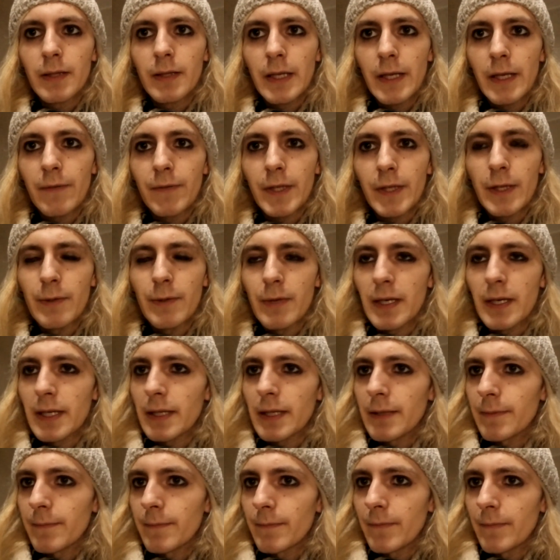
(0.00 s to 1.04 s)
If you
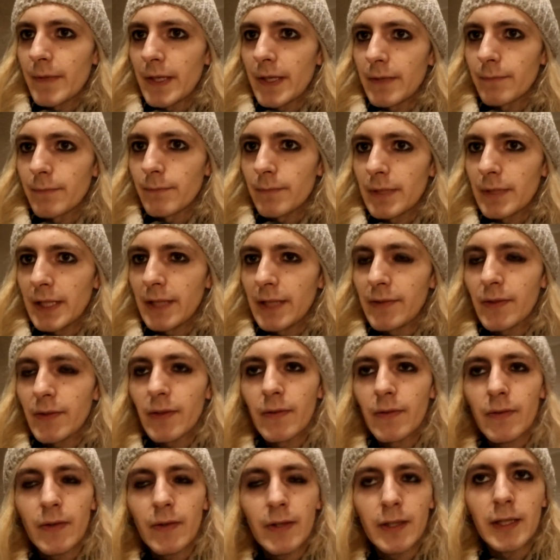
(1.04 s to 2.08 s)
are, then please
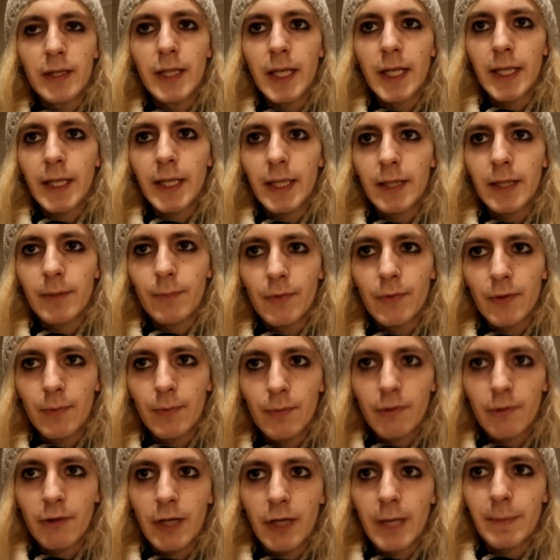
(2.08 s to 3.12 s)
consider liking and
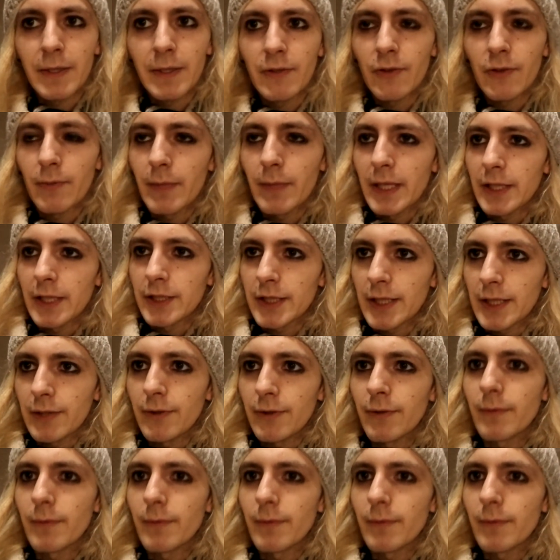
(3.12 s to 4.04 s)
subscribing to my channel.